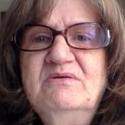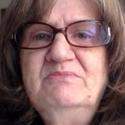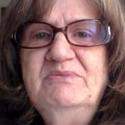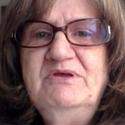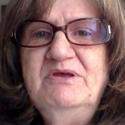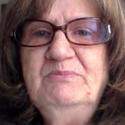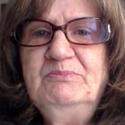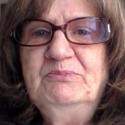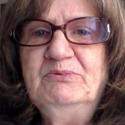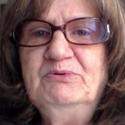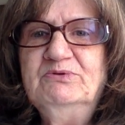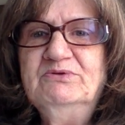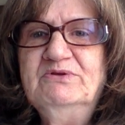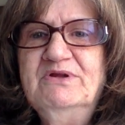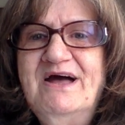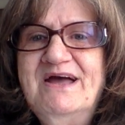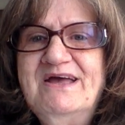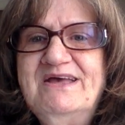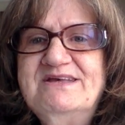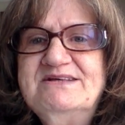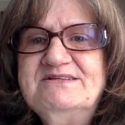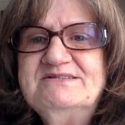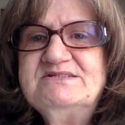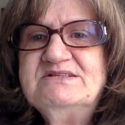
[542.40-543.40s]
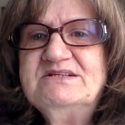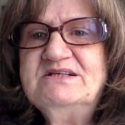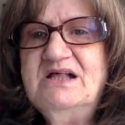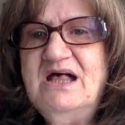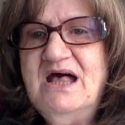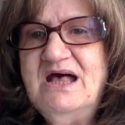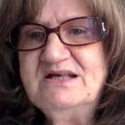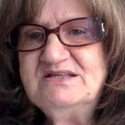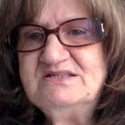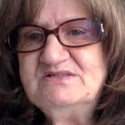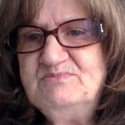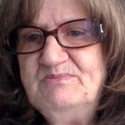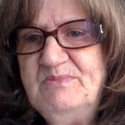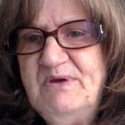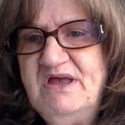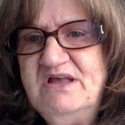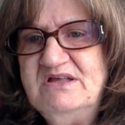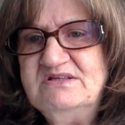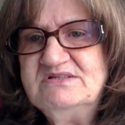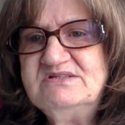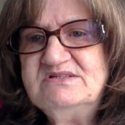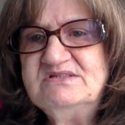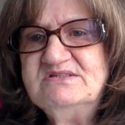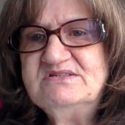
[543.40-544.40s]
people like his
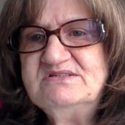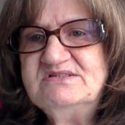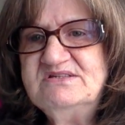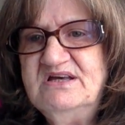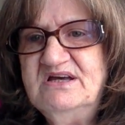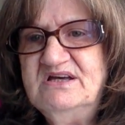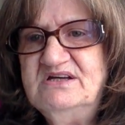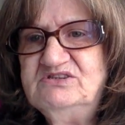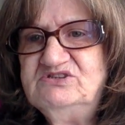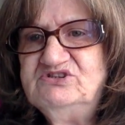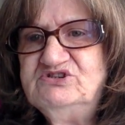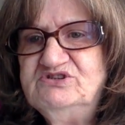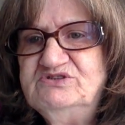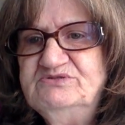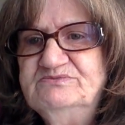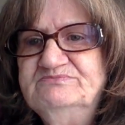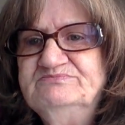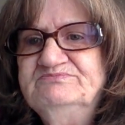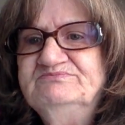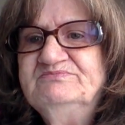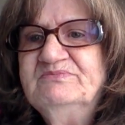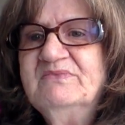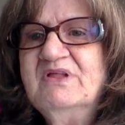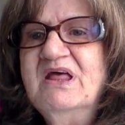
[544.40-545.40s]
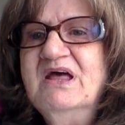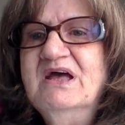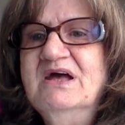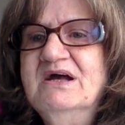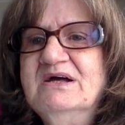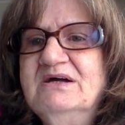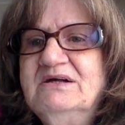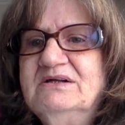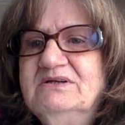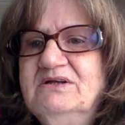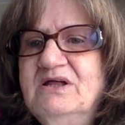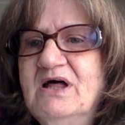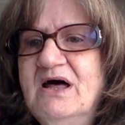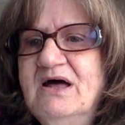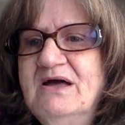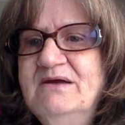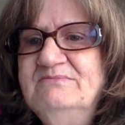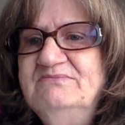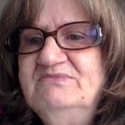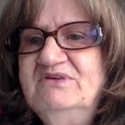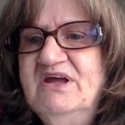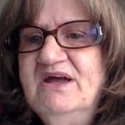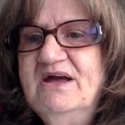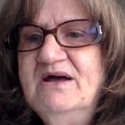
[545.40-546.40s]
classmates and such,
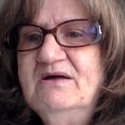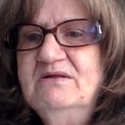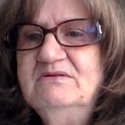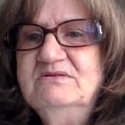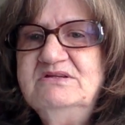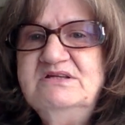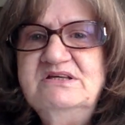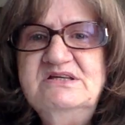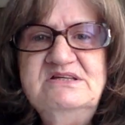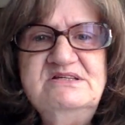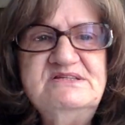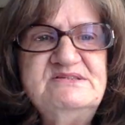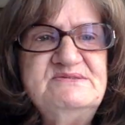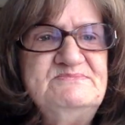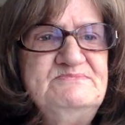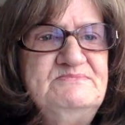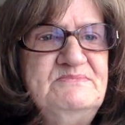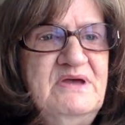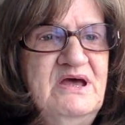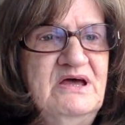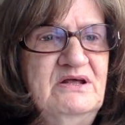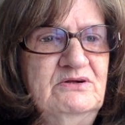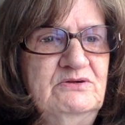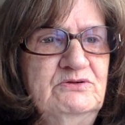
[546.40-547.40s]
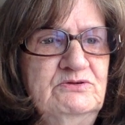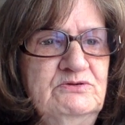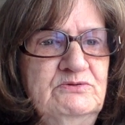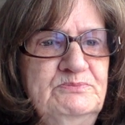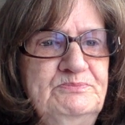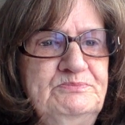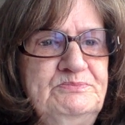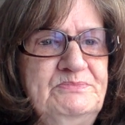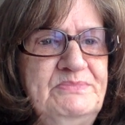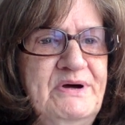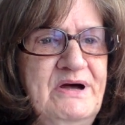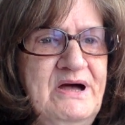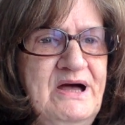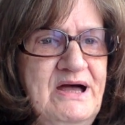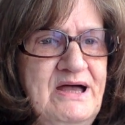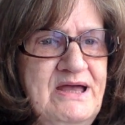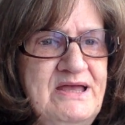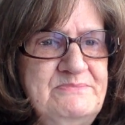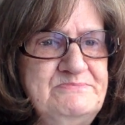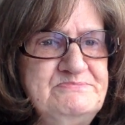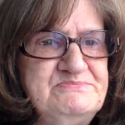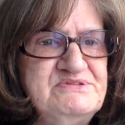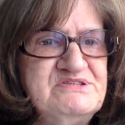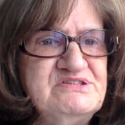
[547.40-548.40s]
climb down these metal
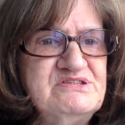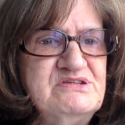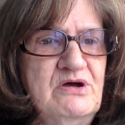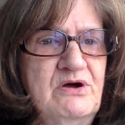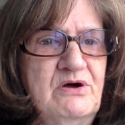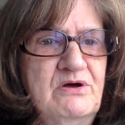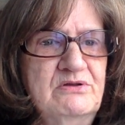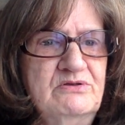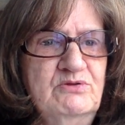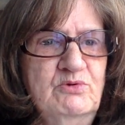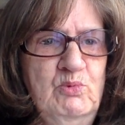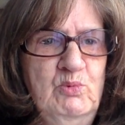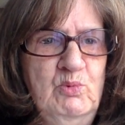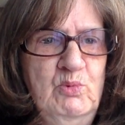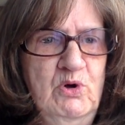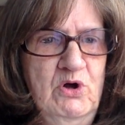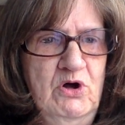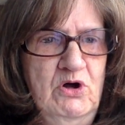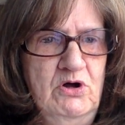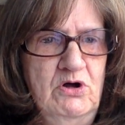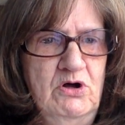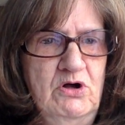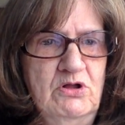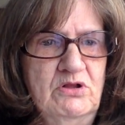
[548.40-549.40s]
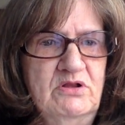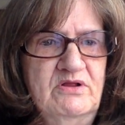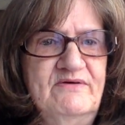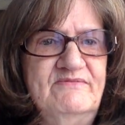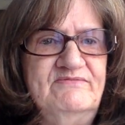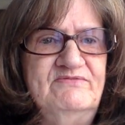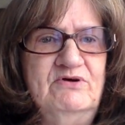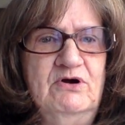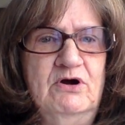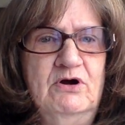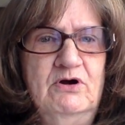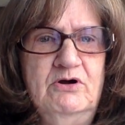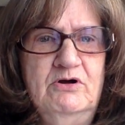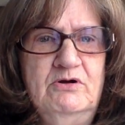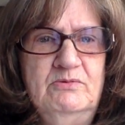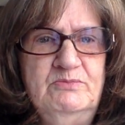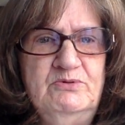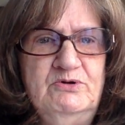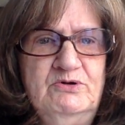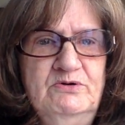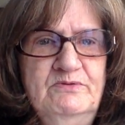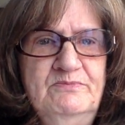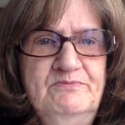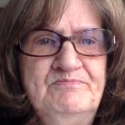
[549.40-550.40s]
pipes on the wall of the
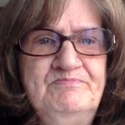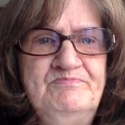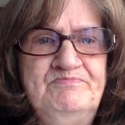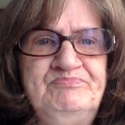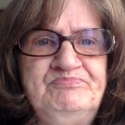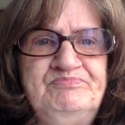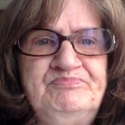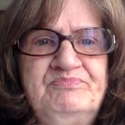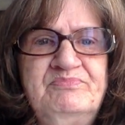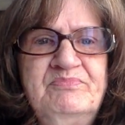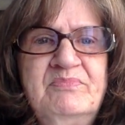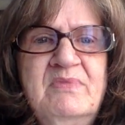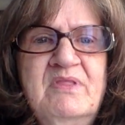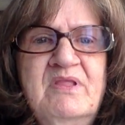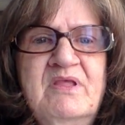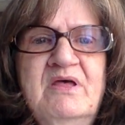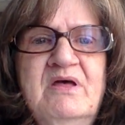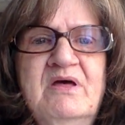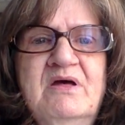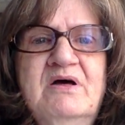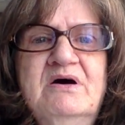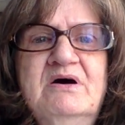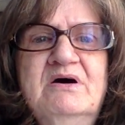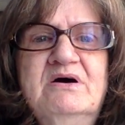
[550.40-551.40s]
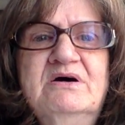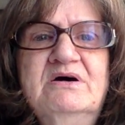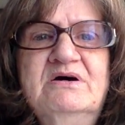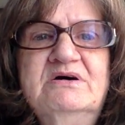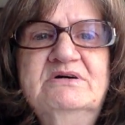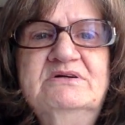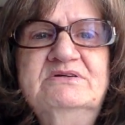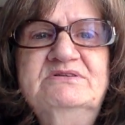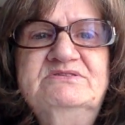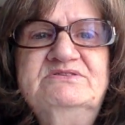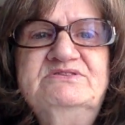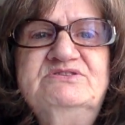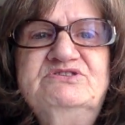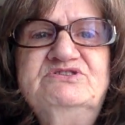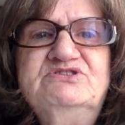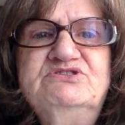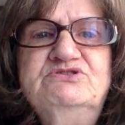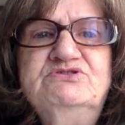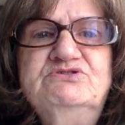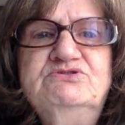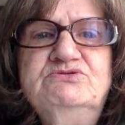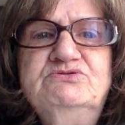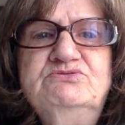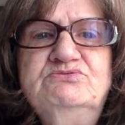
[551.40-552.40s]
harbor
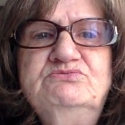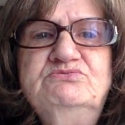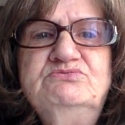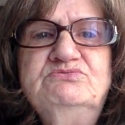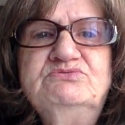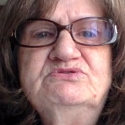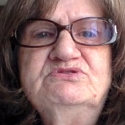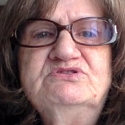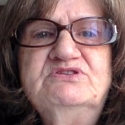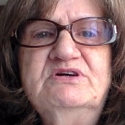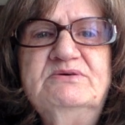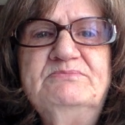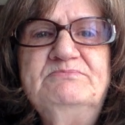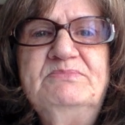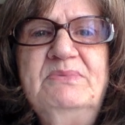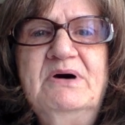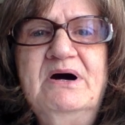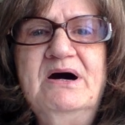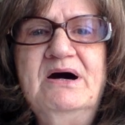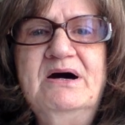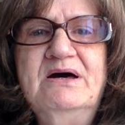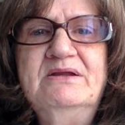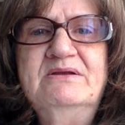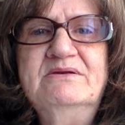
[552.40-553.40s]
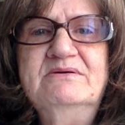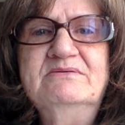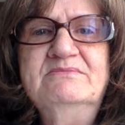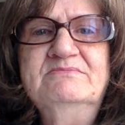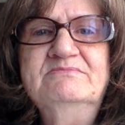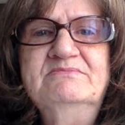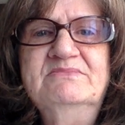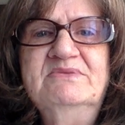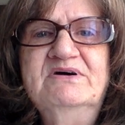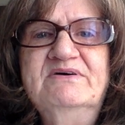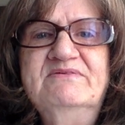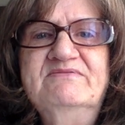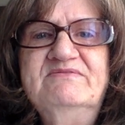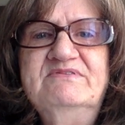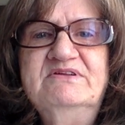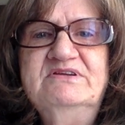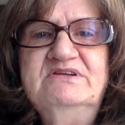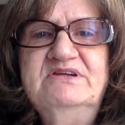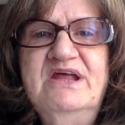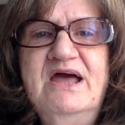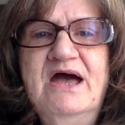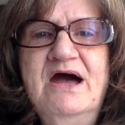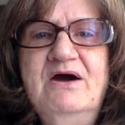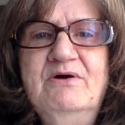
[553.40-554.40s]
unto the bottom of the
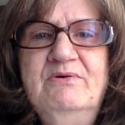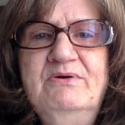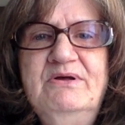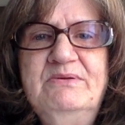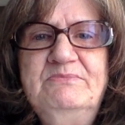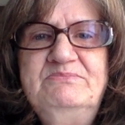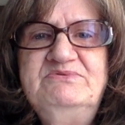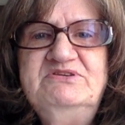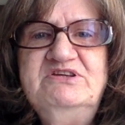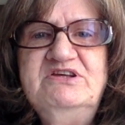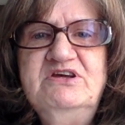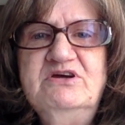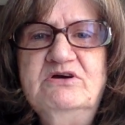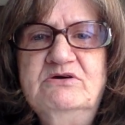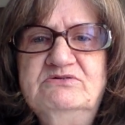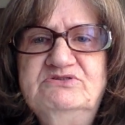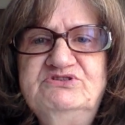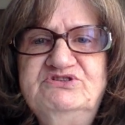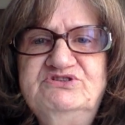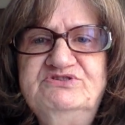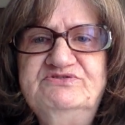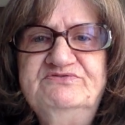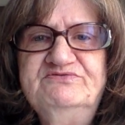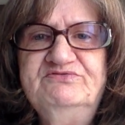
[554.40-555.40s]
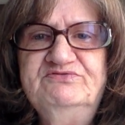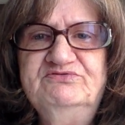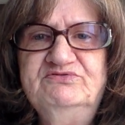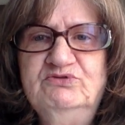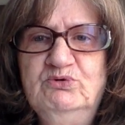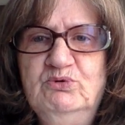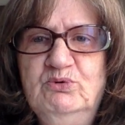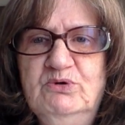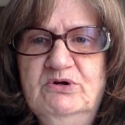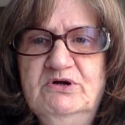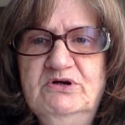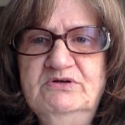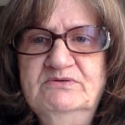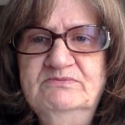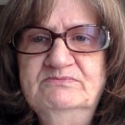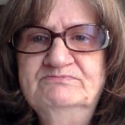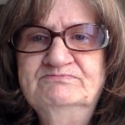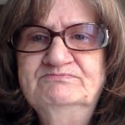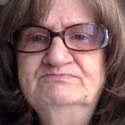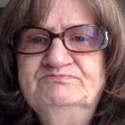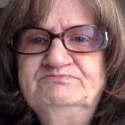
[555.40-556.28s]
now empty ocean floor.